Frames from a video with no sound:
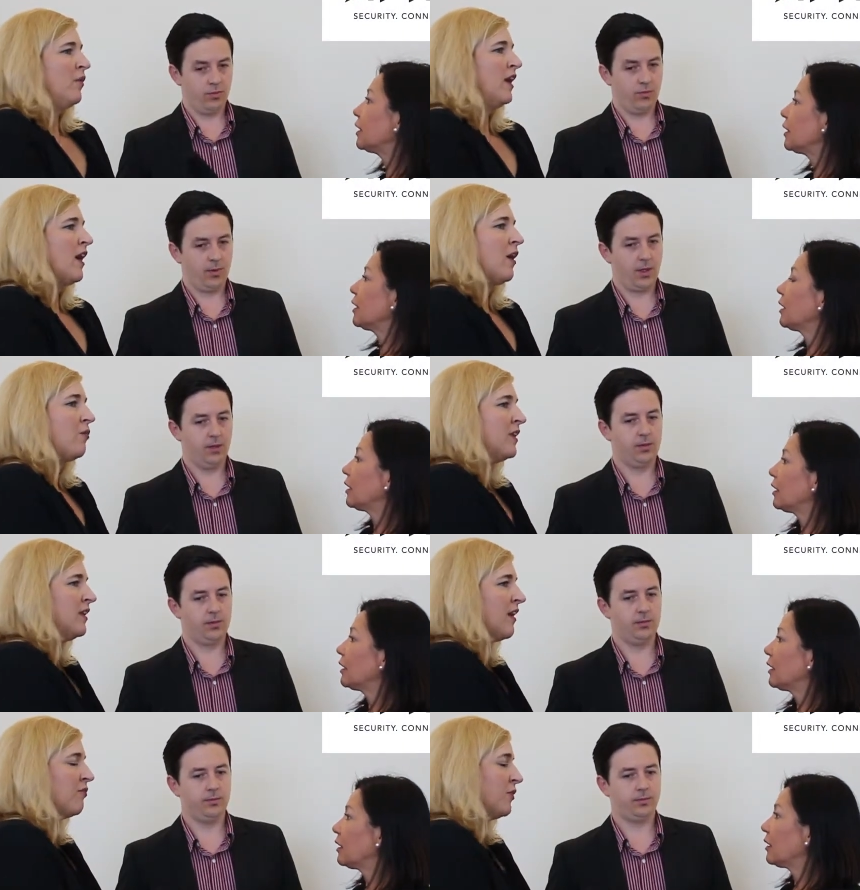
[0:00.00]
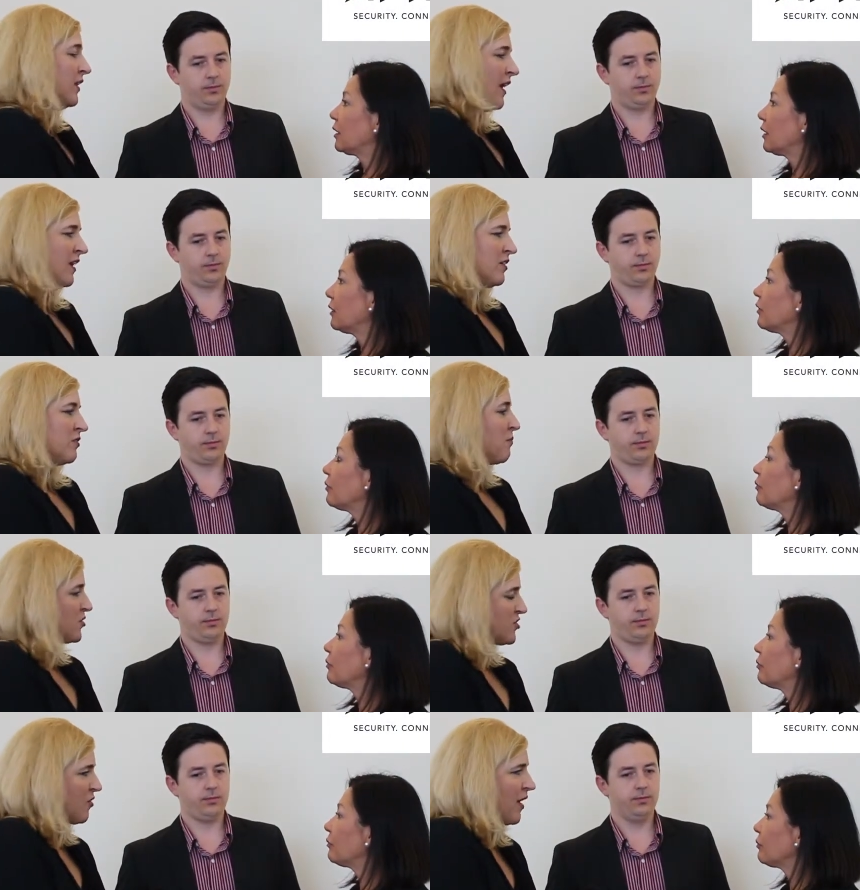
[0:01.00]
Speaker 1: We uh, we we're not a
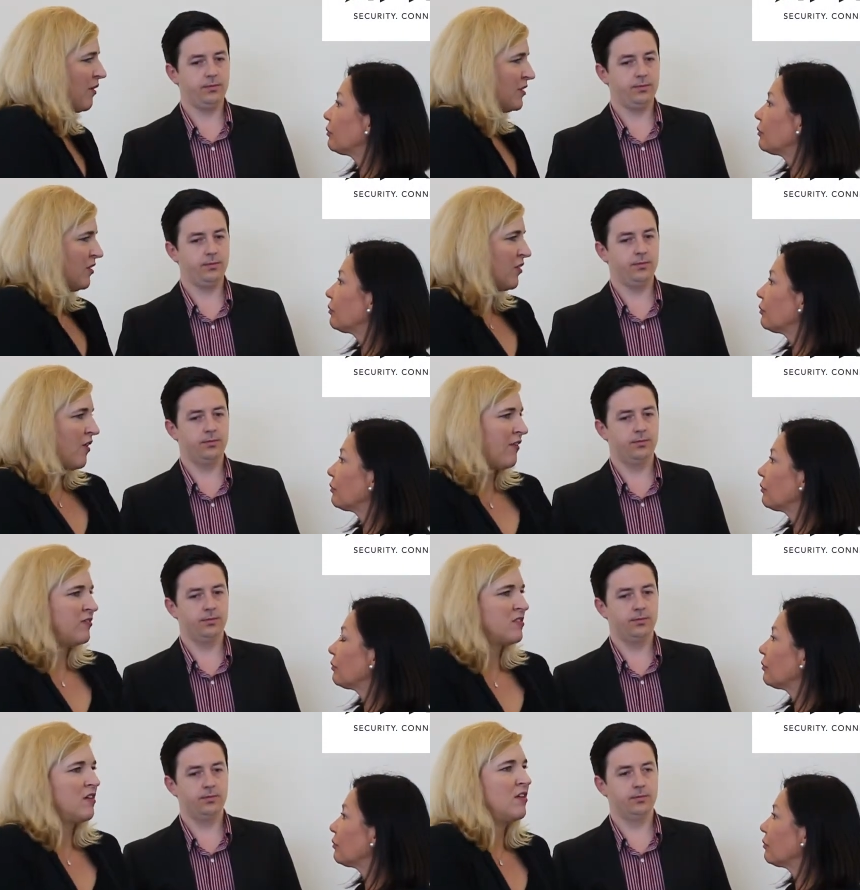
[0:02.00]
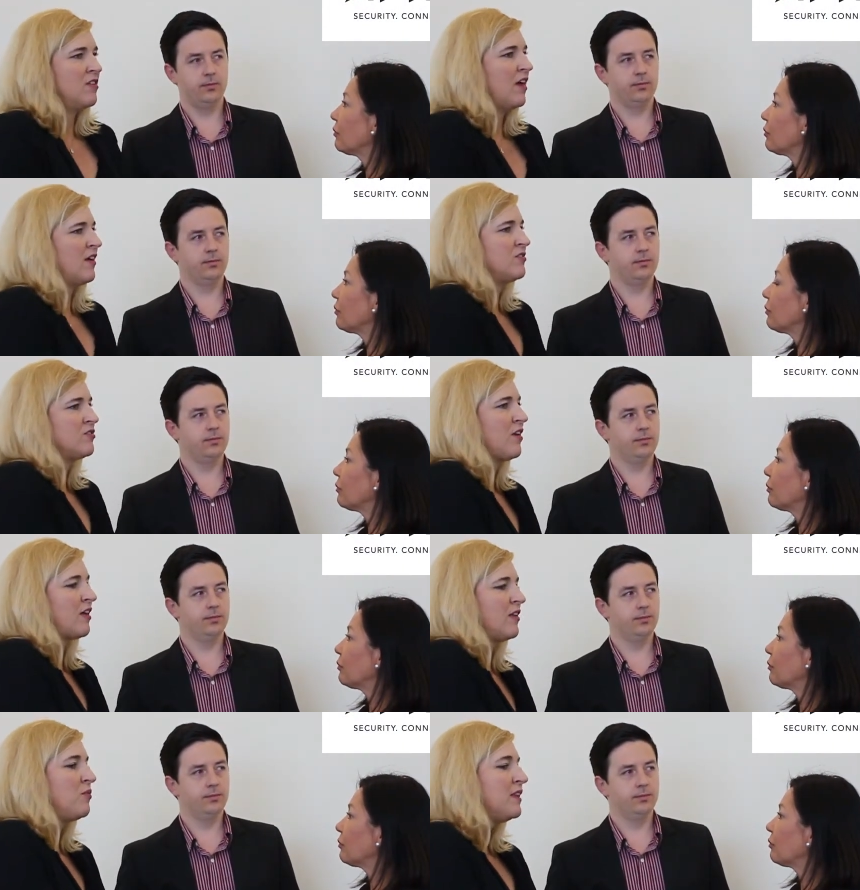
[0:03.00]
merchant acquirer. We don't go after the, the guys
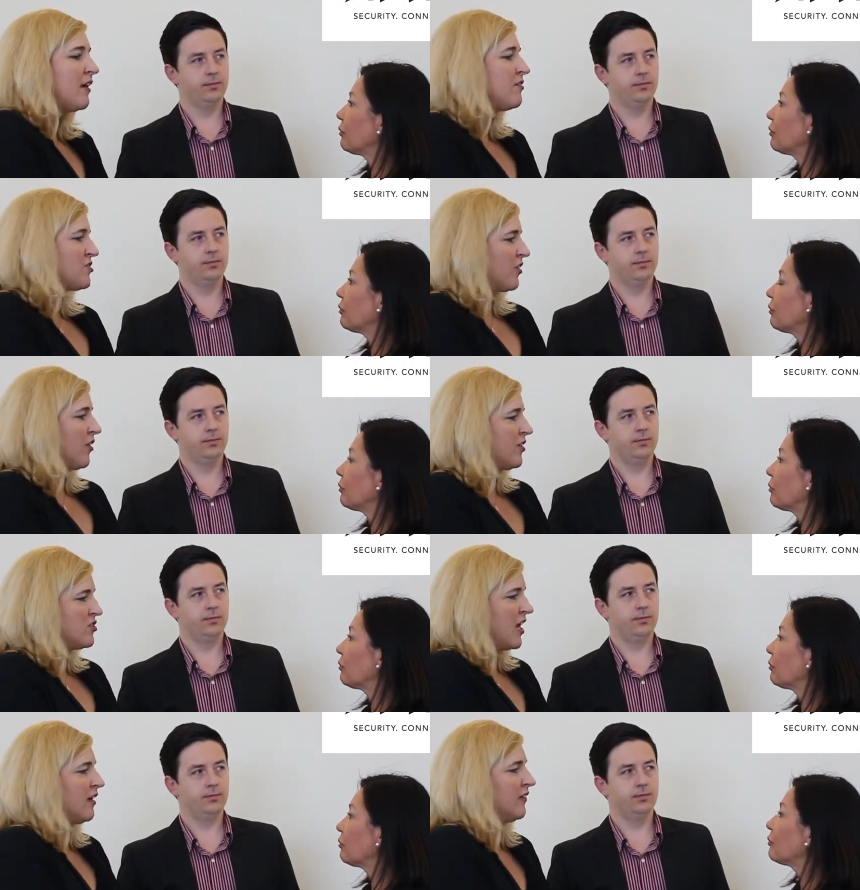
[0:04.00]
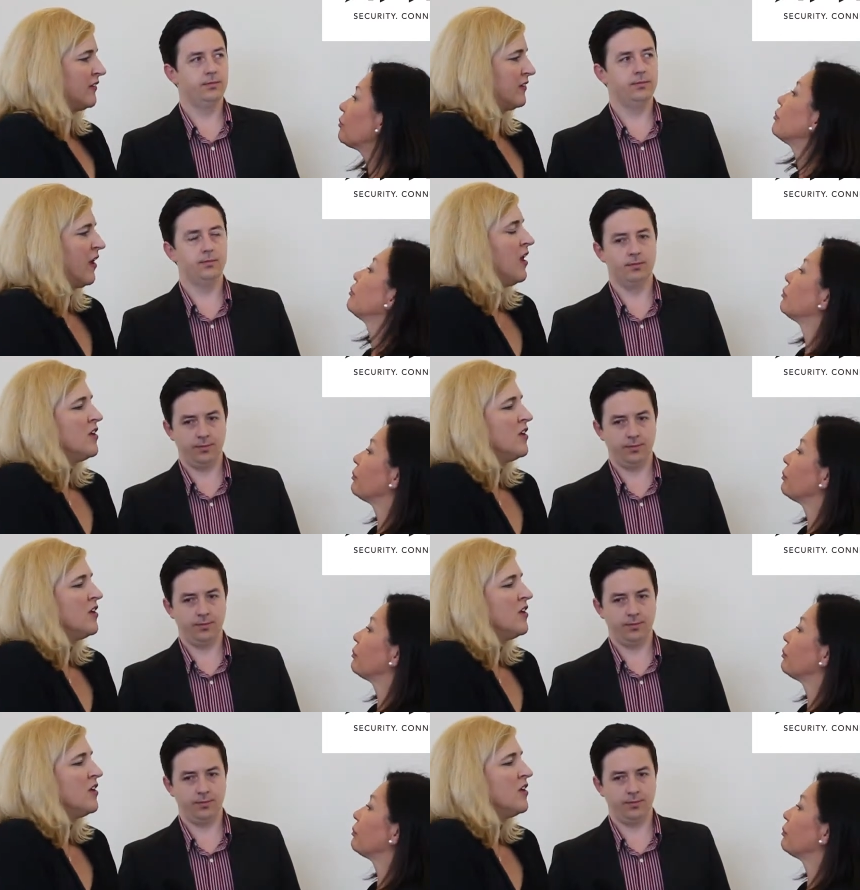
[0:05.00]
directly. We leverage our current channels.